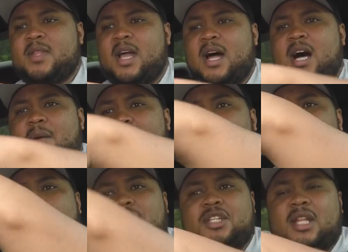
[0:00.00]
and
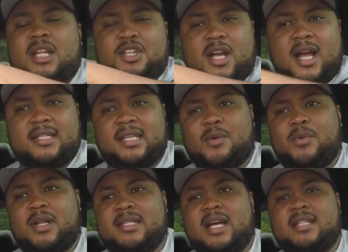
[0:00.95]
let you guys hear
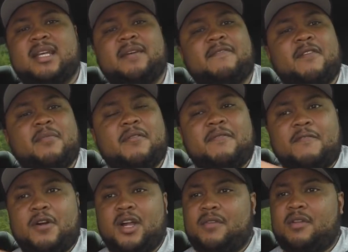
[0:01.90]
what it sounds like from the
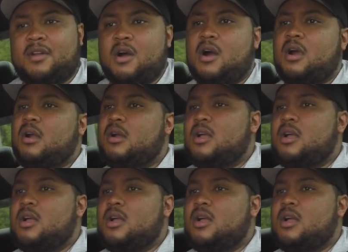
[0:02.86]
front of the car.